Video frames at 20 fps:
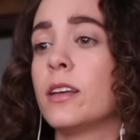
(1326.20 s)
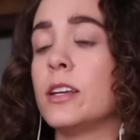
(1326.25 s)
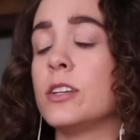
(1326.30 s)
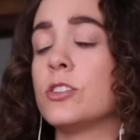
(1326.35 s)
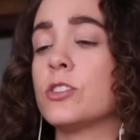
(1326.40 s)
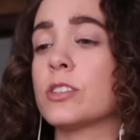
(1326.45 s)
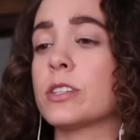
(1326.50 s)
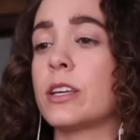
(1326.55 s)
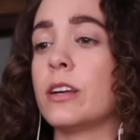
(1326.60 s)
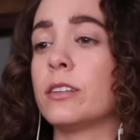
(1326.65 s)
He
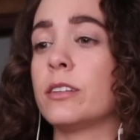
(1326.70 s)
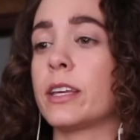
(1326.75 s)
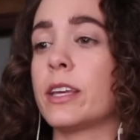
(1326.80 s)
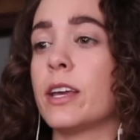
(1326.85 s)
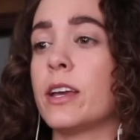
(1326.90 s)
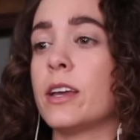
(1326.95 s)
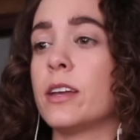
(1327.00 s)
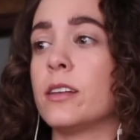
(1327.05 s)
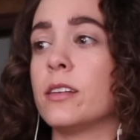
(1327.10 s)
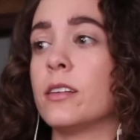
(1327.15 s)
just killed a
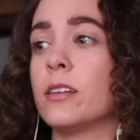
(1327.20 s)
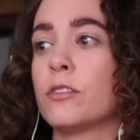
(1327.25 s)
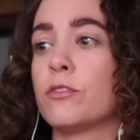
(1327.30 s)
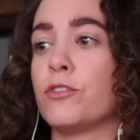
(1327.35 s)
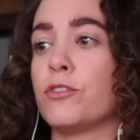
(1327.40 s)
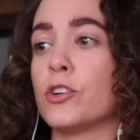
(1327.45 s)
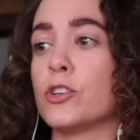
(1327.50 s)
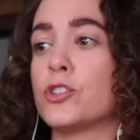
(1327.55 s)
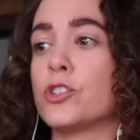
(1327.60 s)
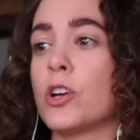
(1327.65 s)
kid
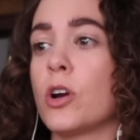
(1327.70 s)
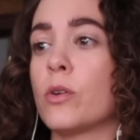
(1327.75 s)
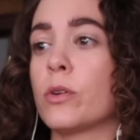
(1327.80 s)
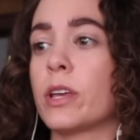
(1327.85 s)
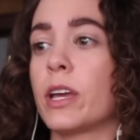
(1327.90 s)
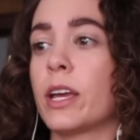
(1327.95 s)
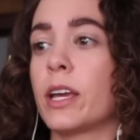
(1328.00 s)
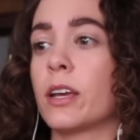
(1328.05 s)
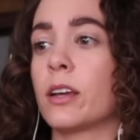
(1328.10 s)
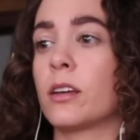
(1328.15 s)
for
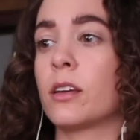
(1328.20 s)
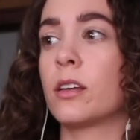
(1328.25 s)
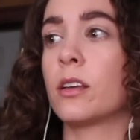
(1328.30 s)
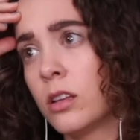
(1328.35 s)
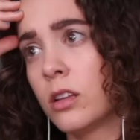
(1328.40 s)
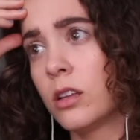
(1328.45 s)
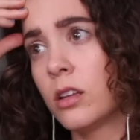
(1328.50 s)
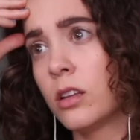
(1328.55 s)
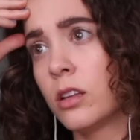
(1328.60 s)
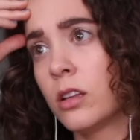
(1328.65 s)
joking.
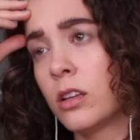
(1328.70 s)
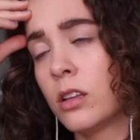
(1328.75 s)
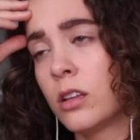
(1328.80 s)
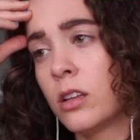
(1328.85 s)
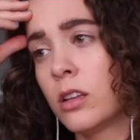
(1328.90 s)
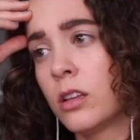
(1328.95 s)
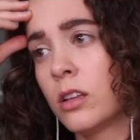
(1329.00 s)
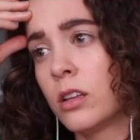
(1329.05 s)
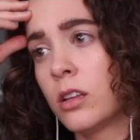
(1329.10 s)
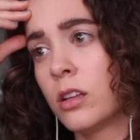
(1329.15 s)

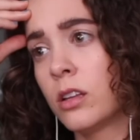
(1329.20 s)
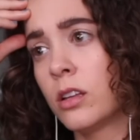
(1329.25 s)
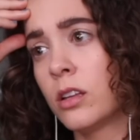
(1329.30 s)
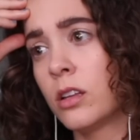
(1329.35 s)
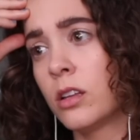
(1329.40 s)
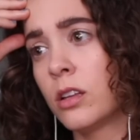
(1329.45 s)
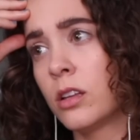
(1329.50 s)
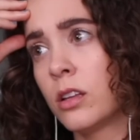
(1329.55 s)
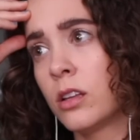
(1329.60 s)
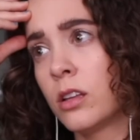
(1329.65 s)
Hello?
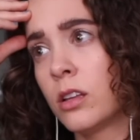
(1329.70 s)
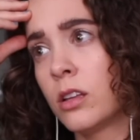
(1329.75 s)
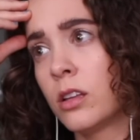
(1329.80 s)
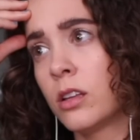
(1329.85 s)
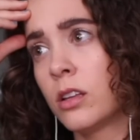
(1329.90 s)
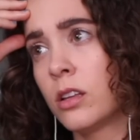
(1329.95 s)
Hello?